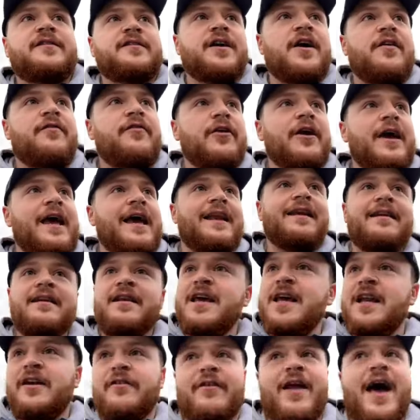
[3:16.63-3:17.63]
So if you're in
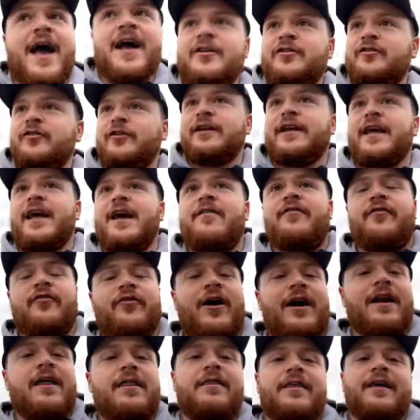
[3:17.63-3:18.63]
need of an extra gift
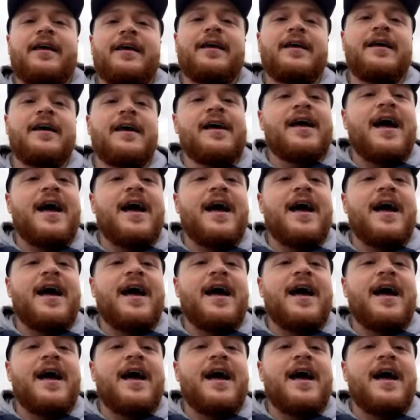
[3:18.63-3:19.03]
or anything